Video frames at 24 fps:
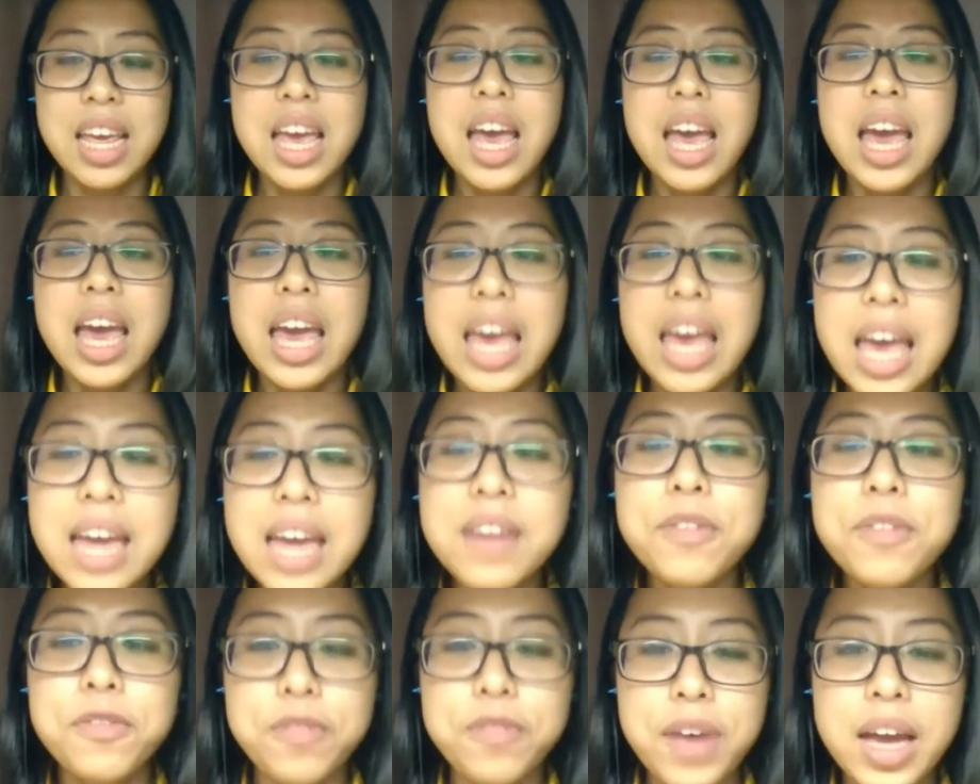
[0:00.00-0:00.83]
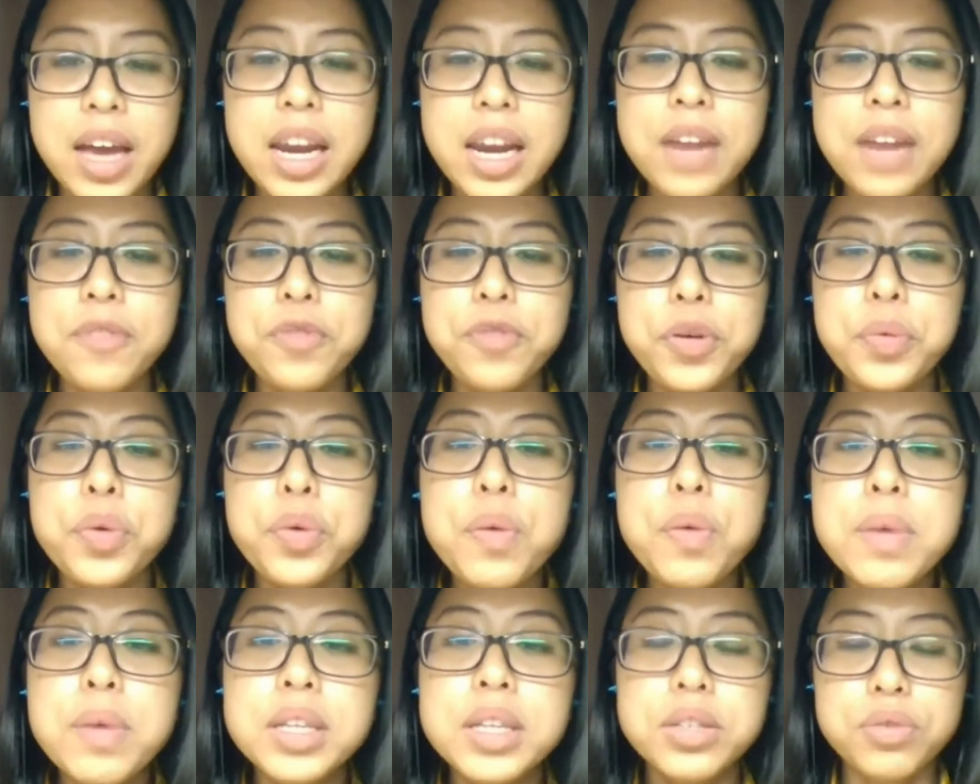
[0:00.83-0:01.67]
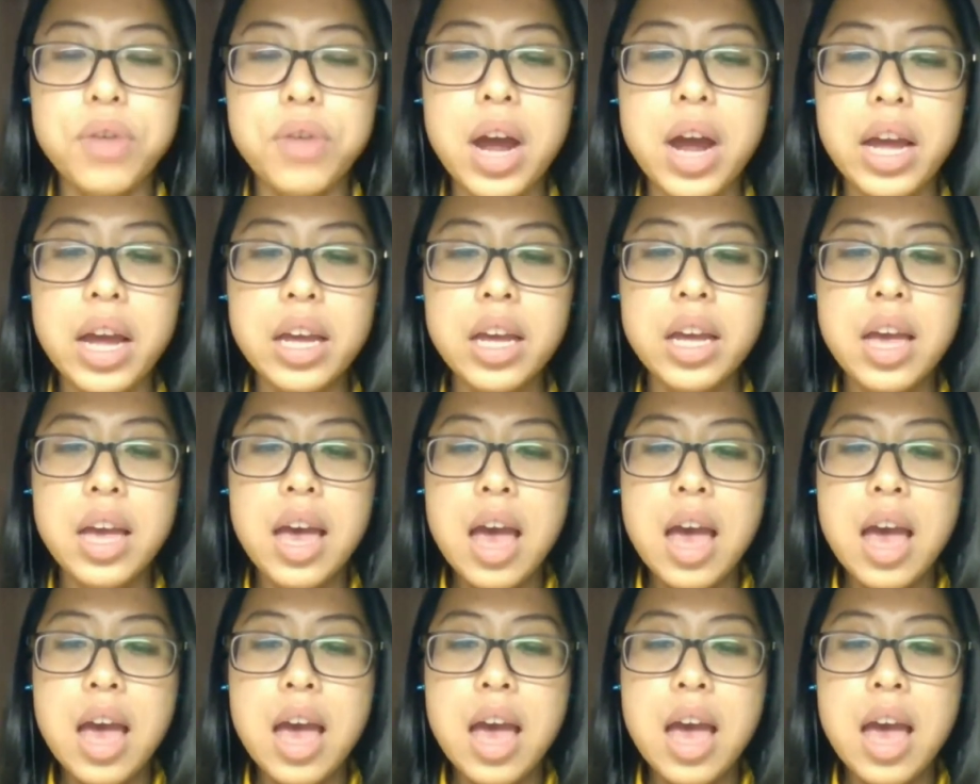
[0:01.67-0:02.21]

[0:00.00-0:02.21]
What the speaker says: in fighting for women's rights.